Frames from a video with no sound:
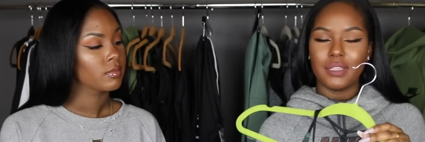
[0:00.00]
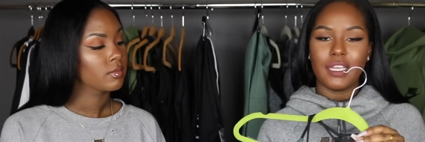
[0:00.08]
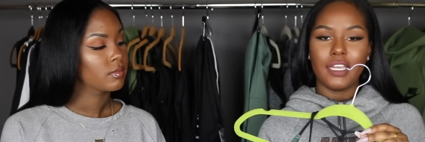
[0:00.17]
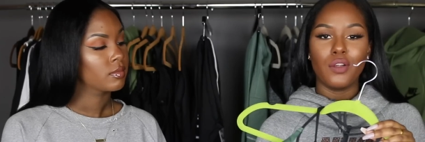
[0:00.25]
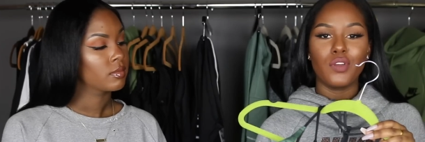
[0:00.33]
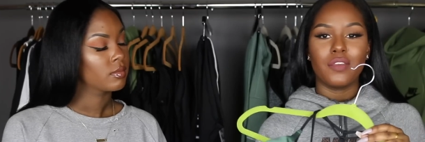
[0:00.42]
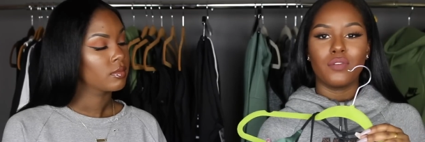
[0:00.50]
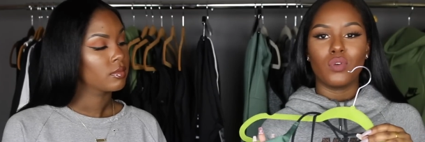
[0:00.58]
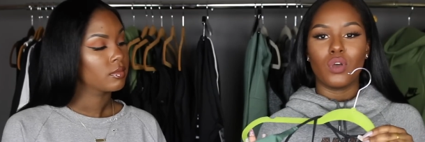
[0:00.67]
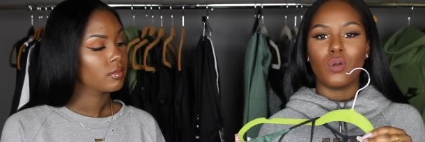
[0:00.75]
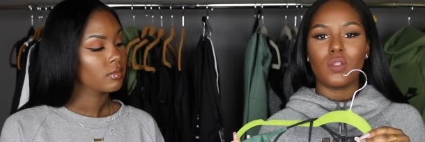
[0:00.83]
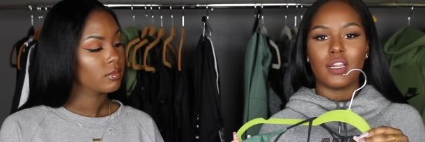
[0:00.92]
Speaker 1: but they don't give you a
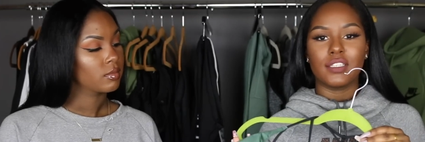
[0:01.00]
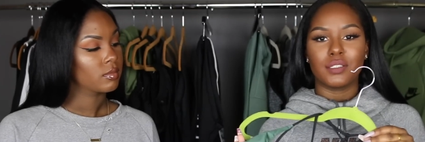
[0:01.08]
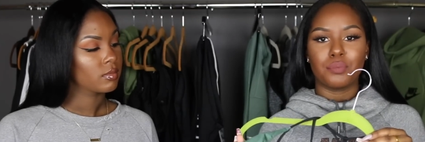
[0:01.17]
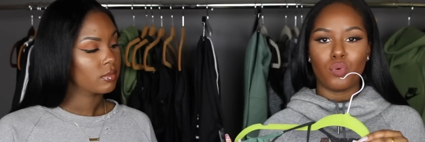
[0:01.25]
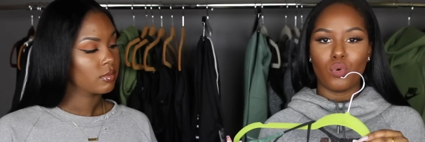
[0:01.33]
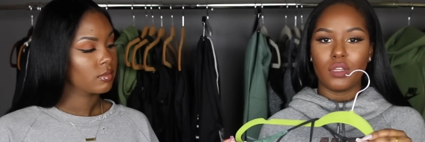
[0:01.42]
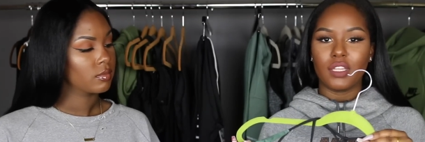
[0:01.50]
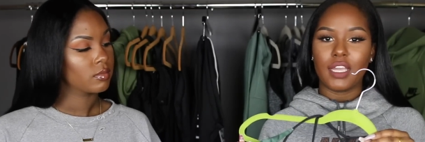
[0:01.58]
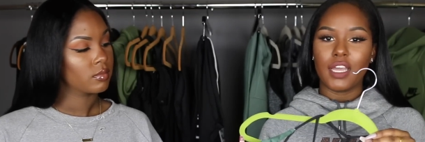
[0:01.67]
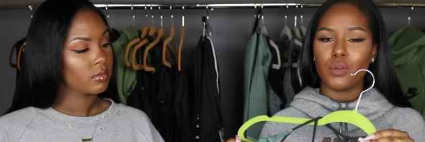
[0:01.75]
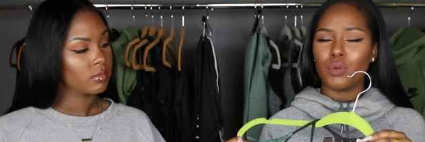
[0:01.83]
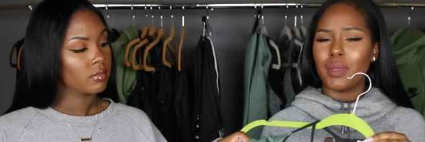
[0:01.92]
whole lot of support. They
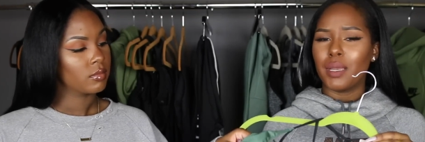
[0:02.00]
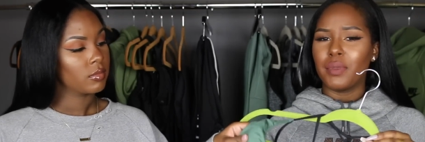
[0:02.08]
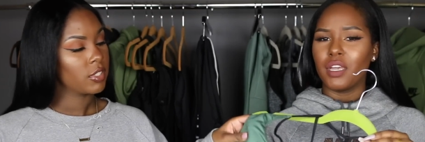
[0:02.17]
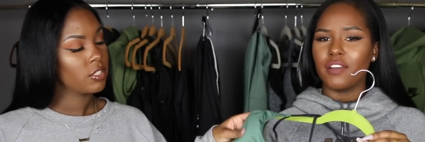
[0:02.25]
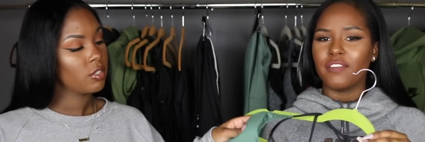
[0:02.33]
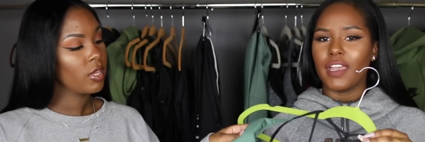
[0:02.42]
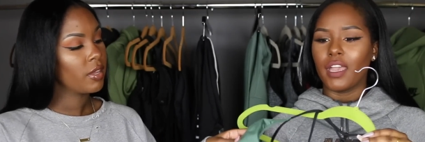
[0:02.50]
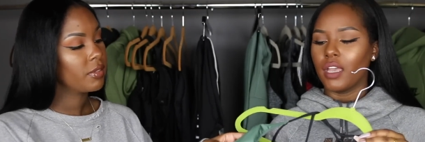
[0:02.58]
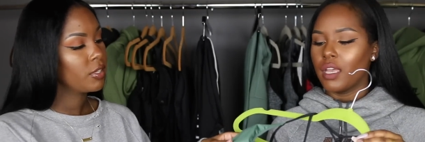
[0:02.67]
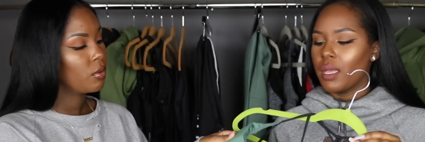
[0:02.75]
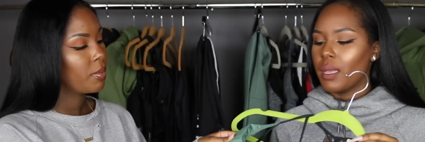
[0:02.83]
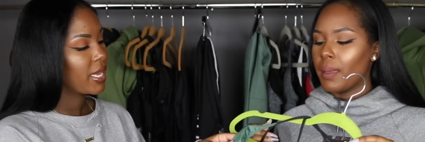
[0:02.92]
kind of remind me
Speaker 2: of a
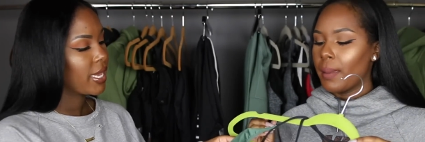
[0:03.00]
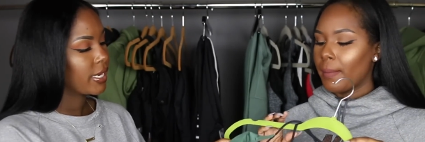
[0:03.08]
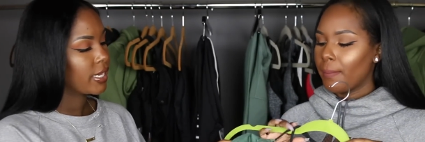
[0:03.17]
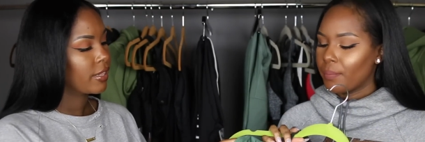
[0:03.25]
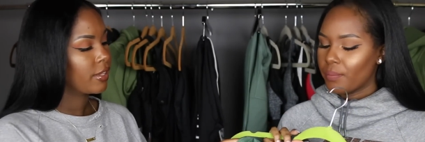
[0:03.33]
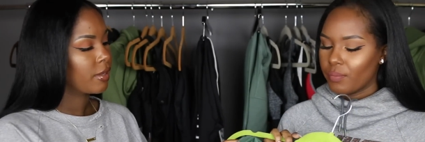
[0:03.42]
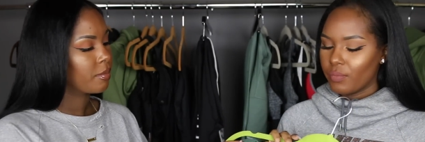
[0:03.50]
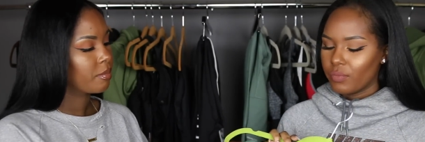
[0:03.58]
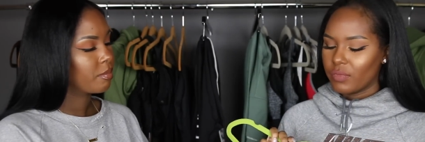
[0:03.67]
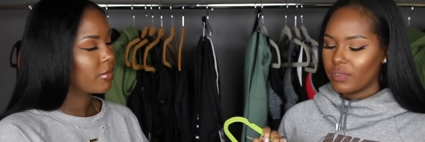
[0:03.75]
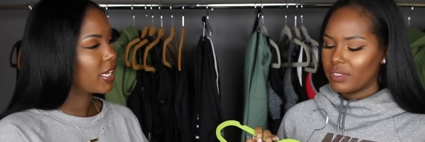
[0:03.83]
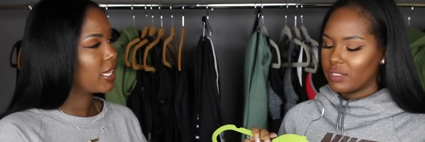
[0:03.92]
little padding in them,
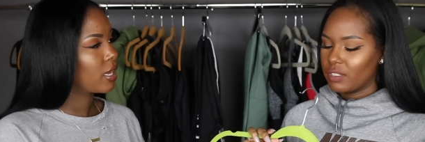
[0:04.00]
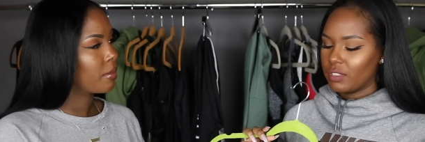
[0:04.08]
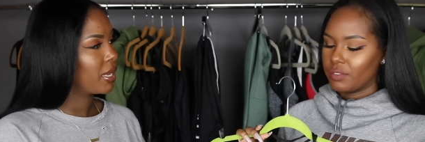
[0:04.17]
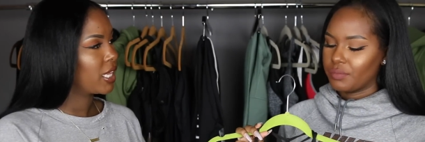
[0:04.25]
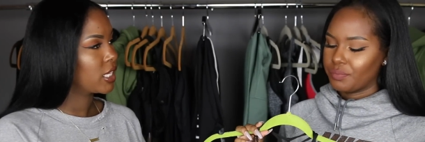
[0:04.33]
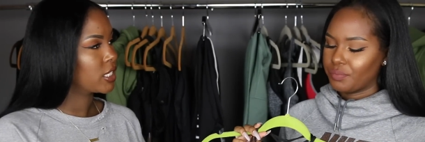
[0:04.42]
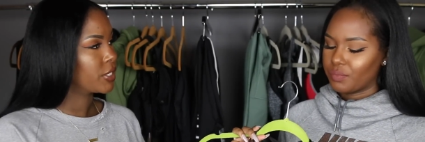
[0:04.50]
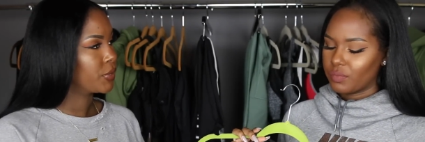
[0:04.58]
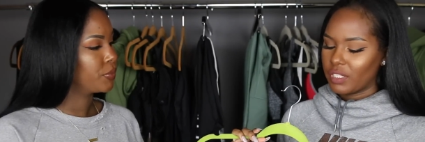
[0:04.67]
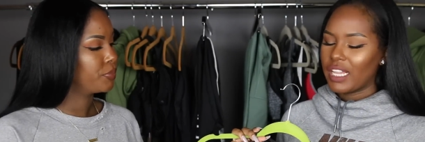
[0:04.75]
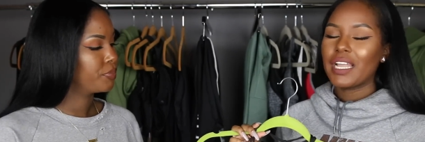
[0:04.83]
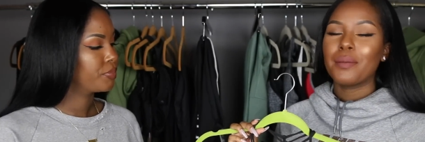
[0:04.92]
Speaker 1: kind of like a bathing suit,
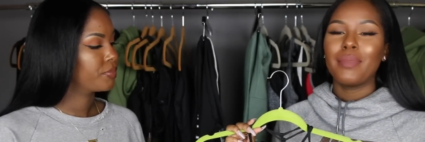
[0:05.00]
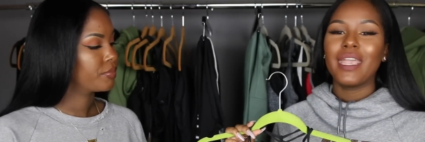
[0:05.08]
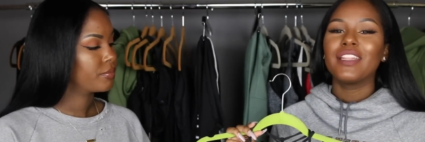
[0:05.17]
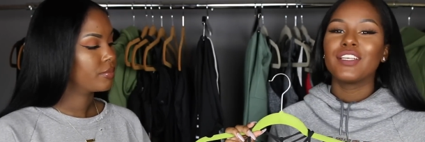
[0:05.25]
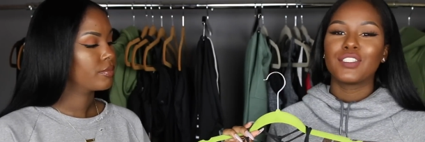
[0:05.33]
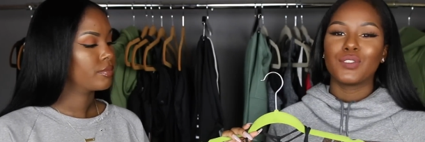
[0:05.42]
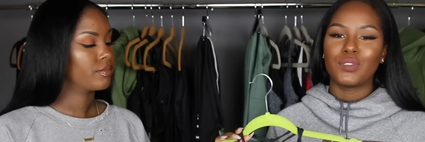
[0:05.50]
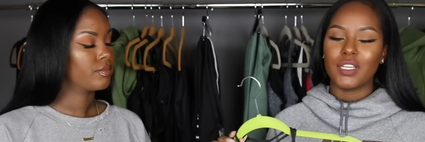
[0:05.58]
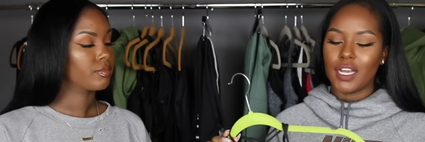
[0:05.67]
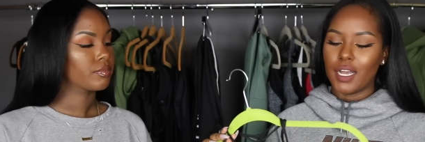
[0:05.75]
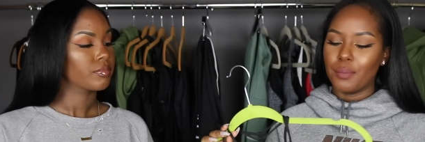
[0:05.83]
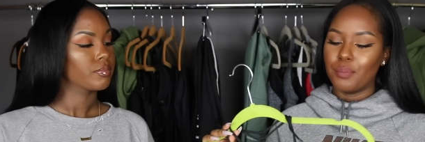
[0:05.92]
like a bathing suit
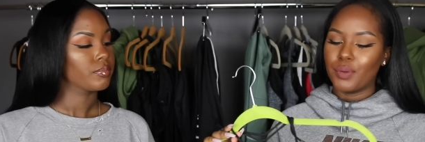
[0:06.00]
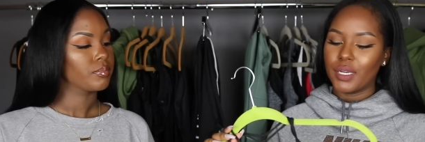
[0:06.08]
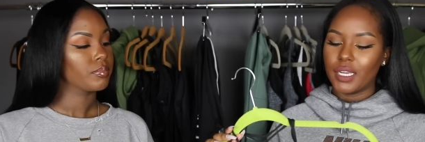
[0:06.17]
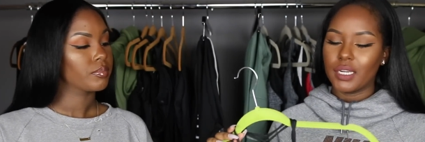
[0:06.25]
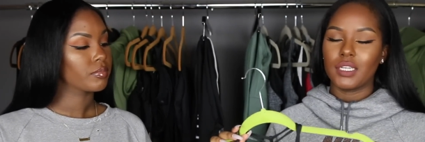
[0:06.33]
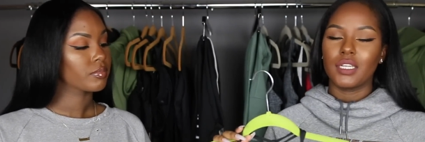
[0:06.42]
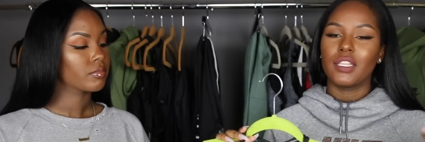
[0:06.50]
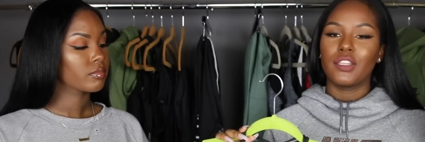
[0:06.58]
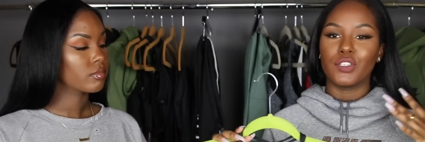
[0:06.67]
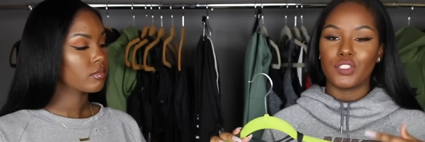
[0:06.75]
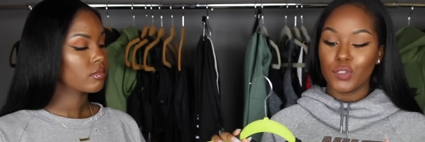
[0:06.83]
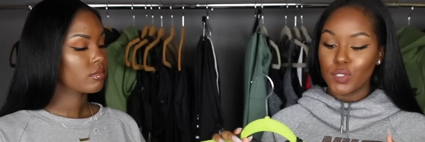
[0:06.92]
top, but
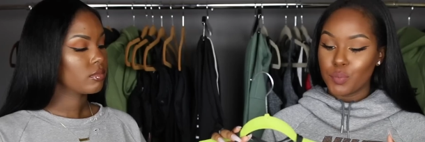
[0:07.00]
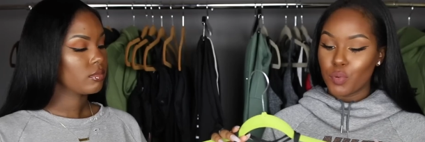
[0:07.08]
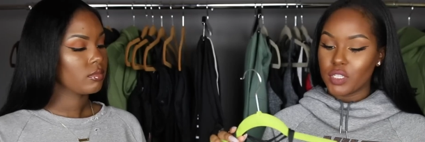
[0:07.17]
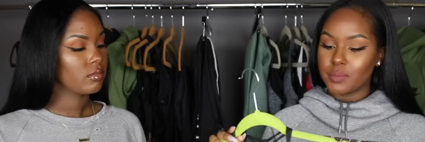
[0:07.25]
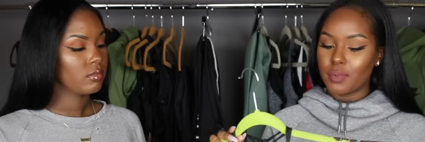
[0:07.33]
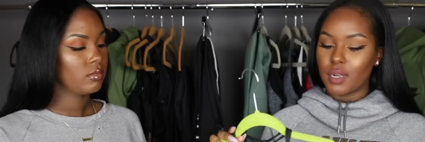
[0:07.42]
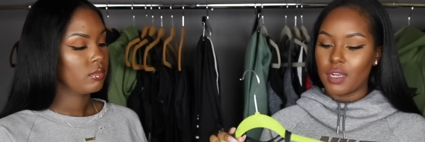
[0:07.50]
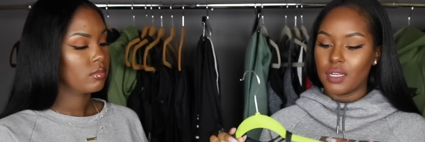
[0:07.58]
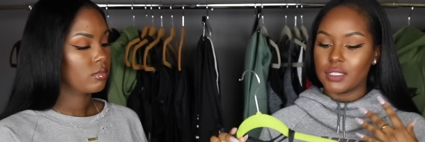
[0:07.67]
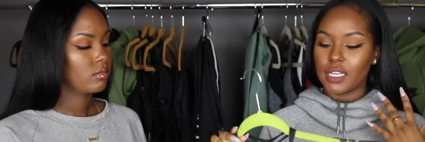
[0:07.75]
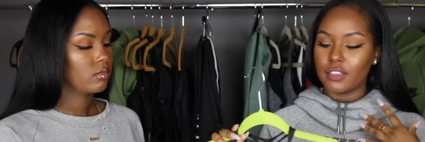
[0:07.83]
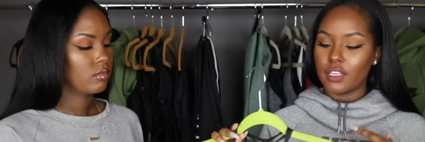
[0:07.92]
they're still sports
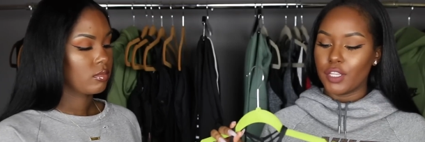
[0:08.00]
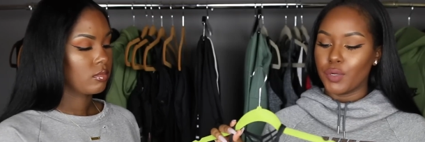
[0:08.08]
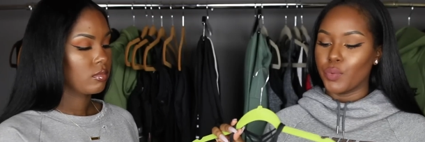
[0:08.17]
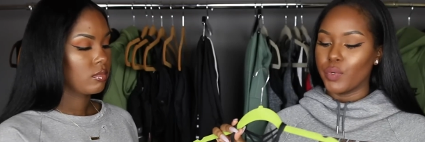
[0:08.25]
bras. I thought they